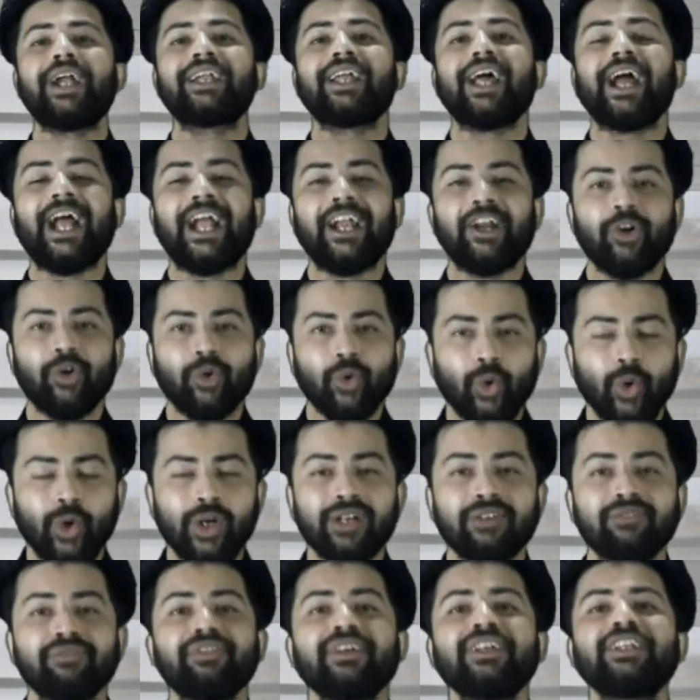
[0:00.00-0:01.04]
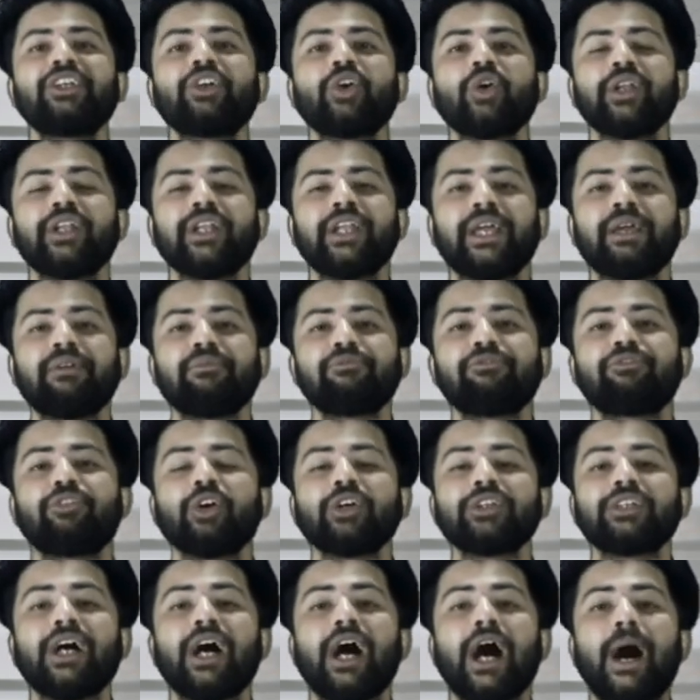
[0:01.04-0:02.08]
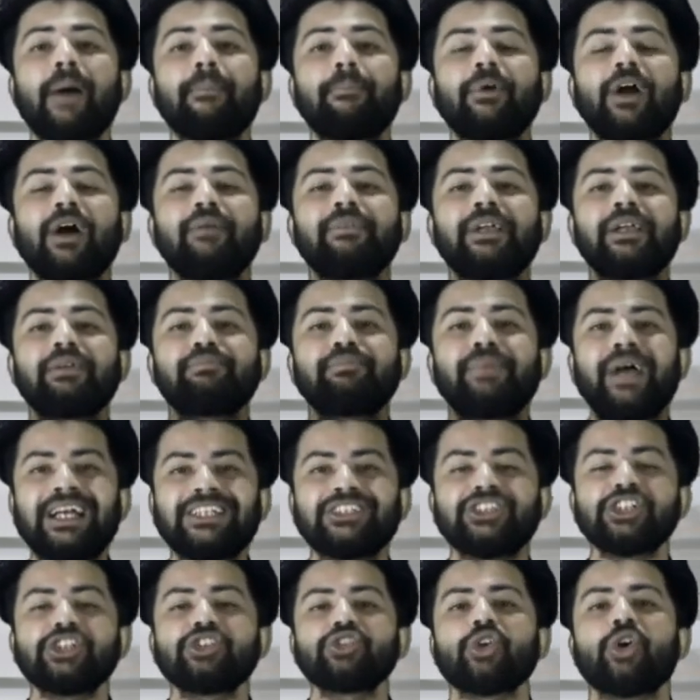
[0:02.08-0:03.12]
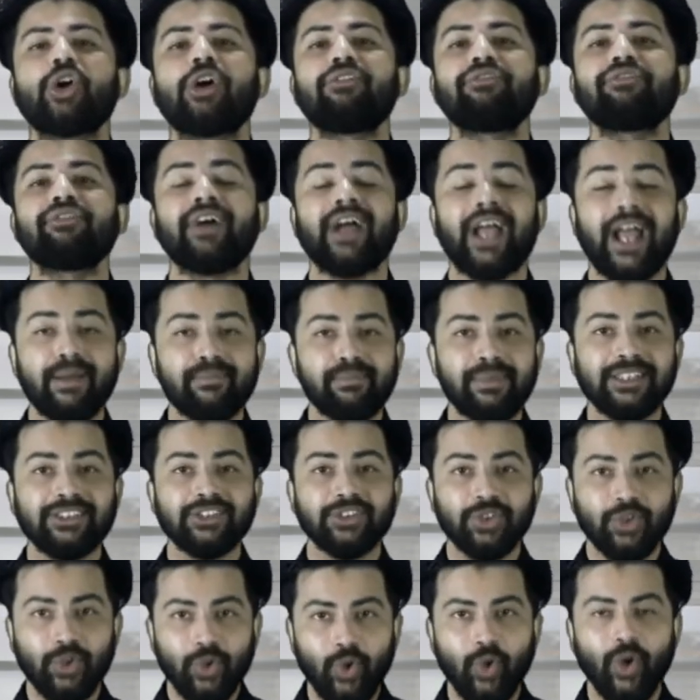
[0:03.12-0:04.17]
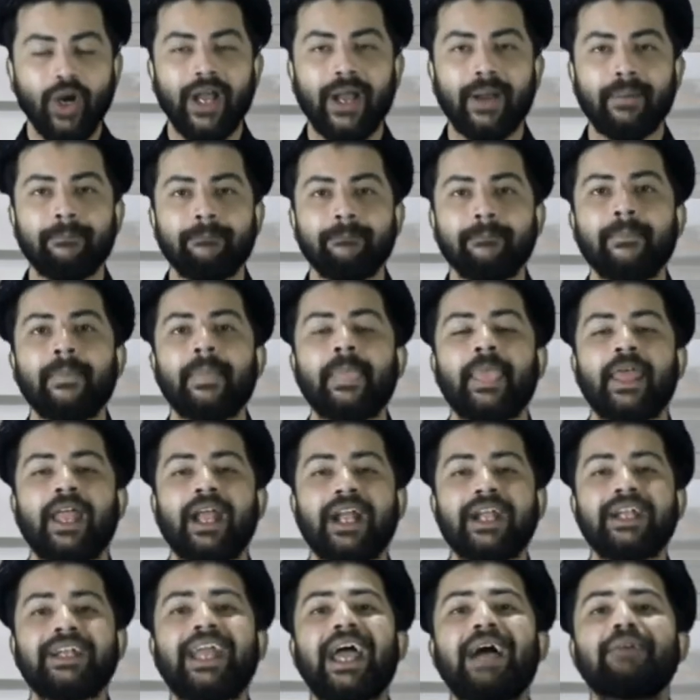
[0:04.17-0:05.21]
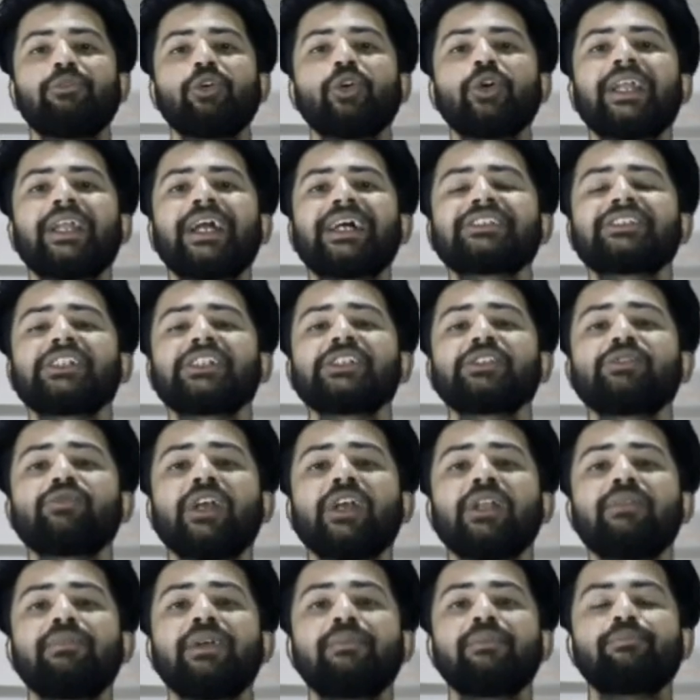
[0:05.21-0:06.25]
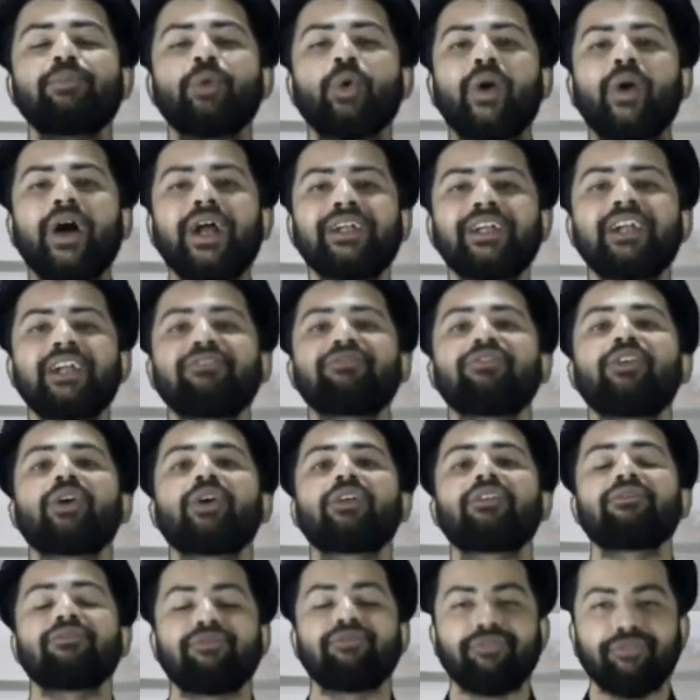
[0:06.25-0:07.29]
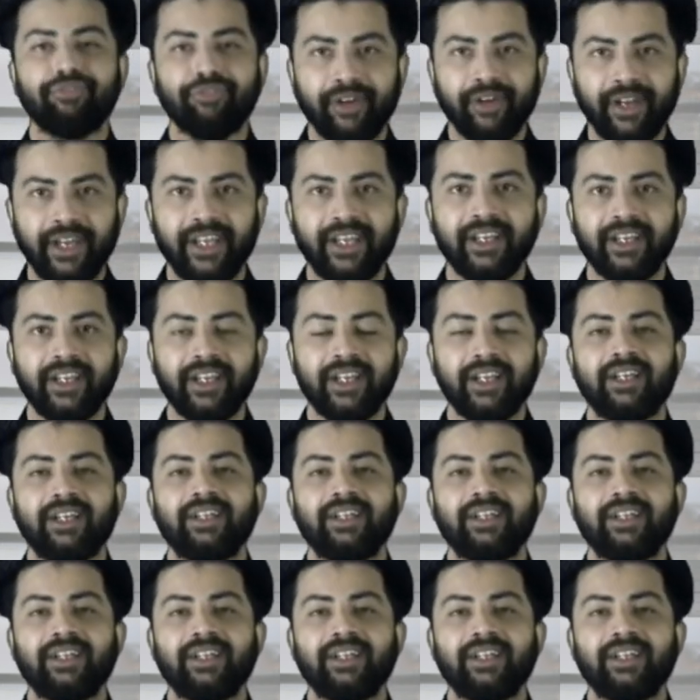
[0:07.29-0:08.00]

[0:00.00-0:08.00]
enrolled with your name for the upcoming batches of MSOM. Demo classes will be provided for free.